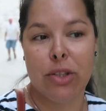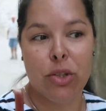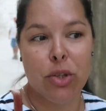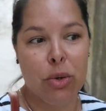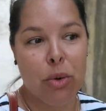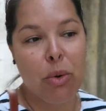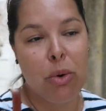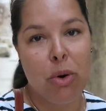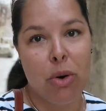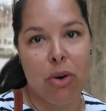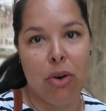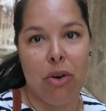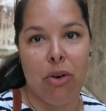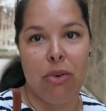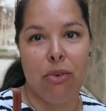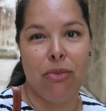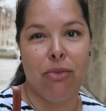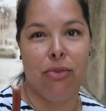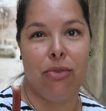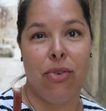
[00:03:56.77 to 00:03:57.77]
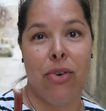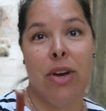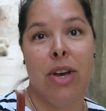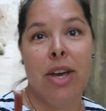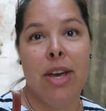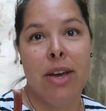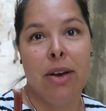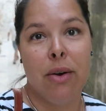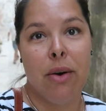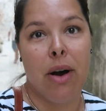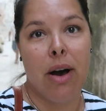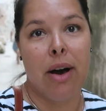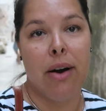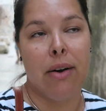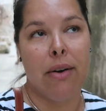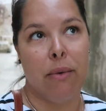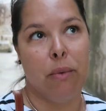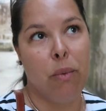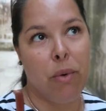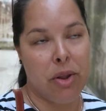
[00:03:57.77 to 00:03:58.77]
tour of
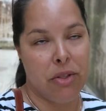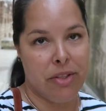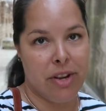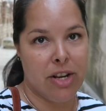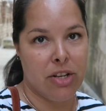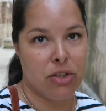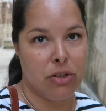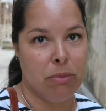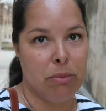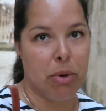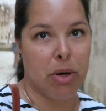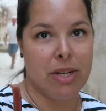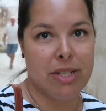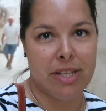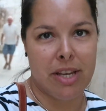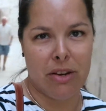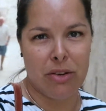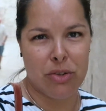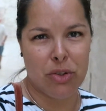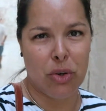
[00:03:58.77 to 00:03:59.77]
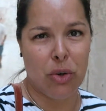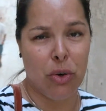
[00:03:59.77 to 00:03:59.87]
uh, one of the national parks here. It's